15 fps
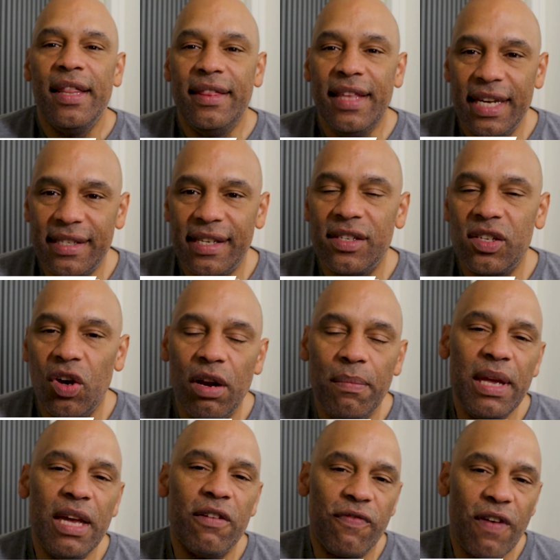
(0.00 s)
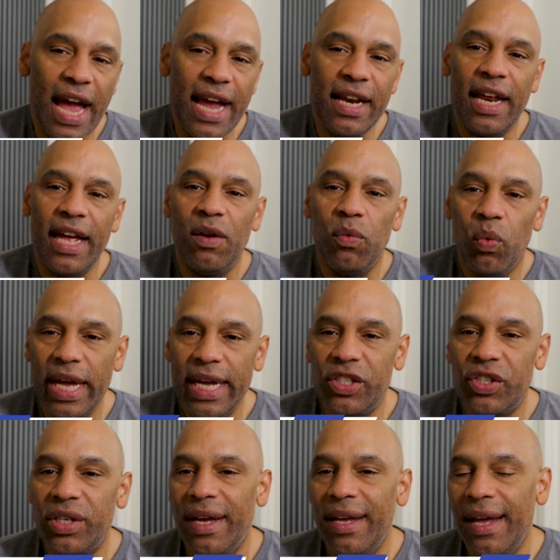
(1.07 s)
this is going to be a fight in
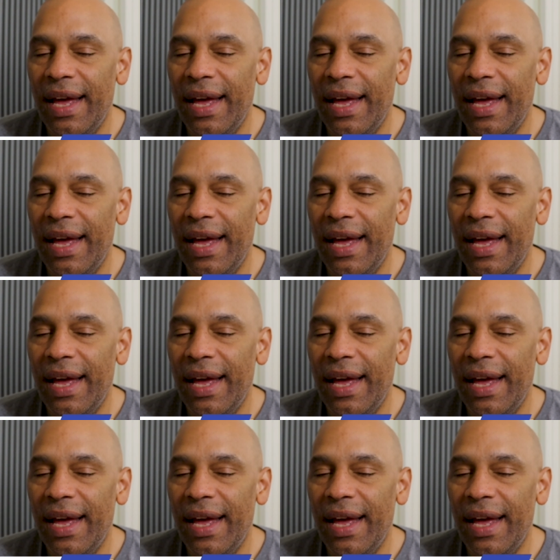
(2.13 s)
which